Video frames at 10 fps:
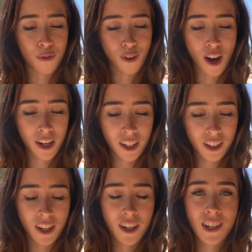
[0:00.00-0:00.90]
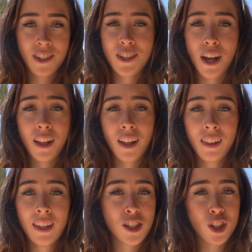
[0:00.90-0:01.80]
fun because
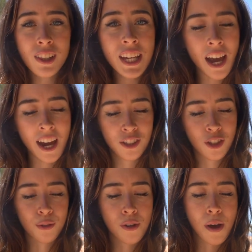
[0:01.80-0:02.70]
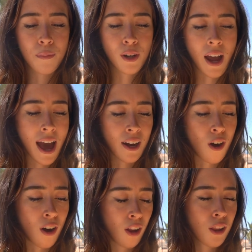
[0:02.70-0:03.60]
literally I don't remember at
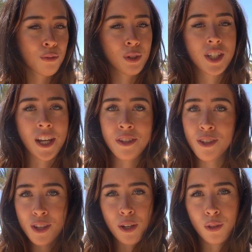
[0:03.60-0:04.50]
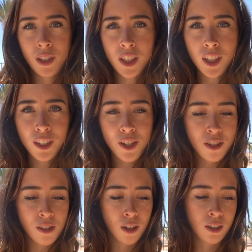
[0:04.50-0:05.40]
all which cases I ordered because
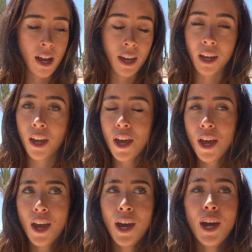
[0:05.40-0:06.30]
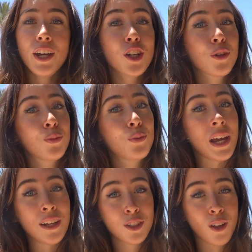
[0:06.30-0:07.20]
it took
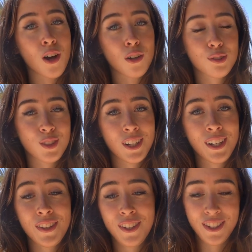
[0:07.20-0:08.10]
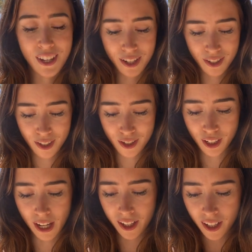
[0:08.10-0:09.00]
way too long for these cases to
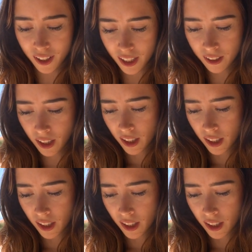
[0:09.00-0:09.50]
get here.